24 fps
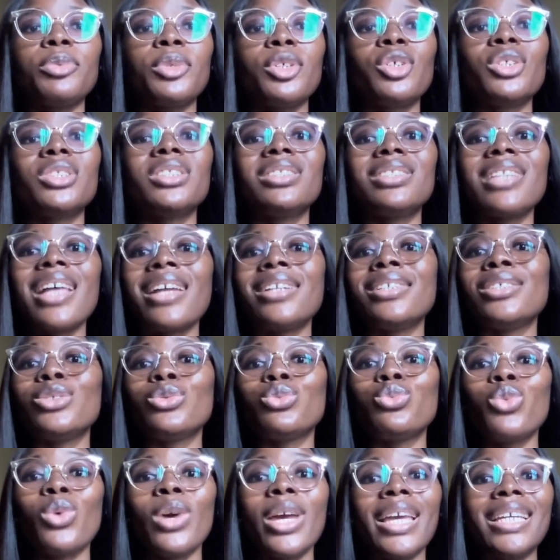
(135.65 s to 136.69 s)
because that is
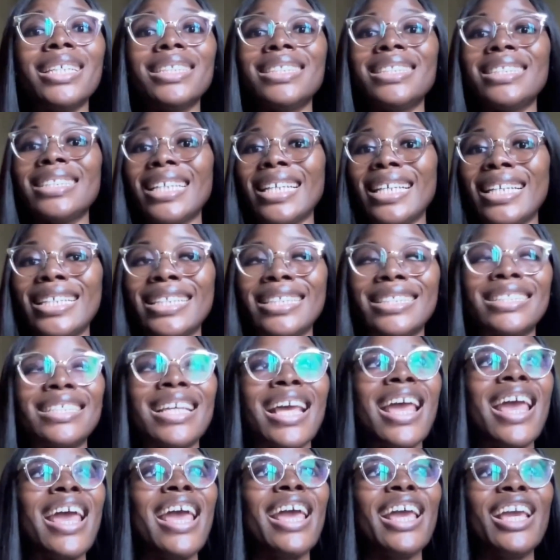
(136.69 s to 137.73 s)
where it is.